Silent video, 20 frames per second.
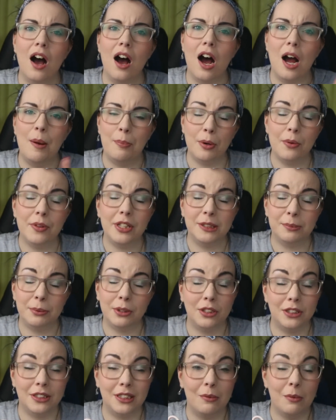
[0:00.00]
I bought these
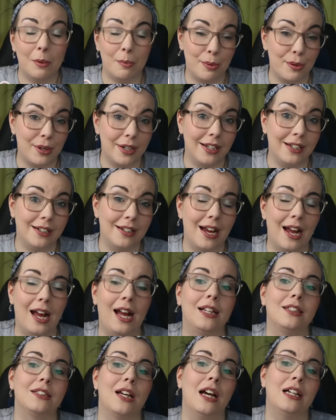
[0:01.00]
because they were pretty,
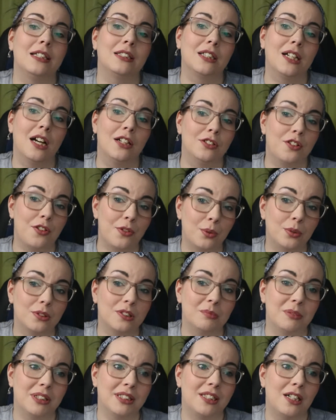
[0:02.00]
and I kind of thought
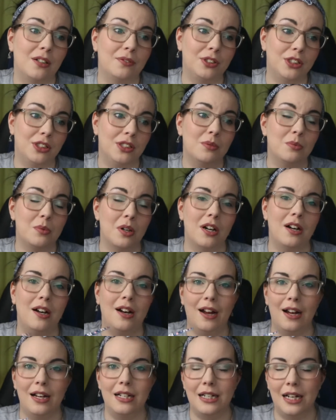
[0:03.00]
to myself, you know what,
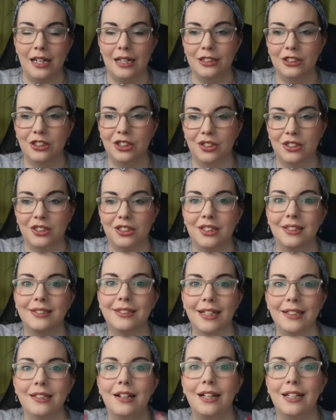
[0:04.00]
to
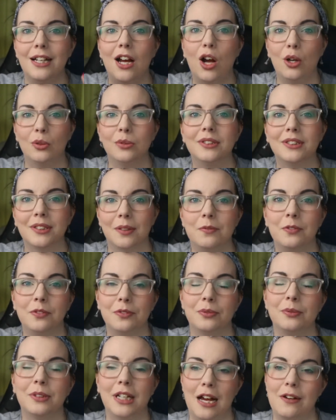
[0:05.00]
say that I own something
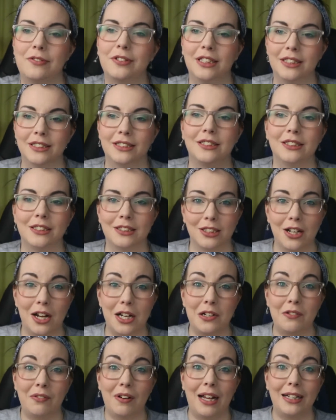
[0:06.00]
from Cath Kidston is
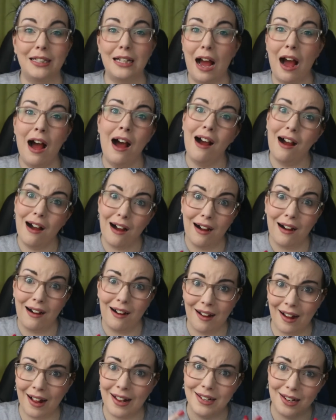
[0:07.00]
kind of like, oh,
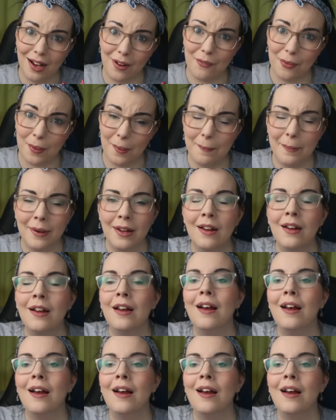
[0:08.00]
I love them.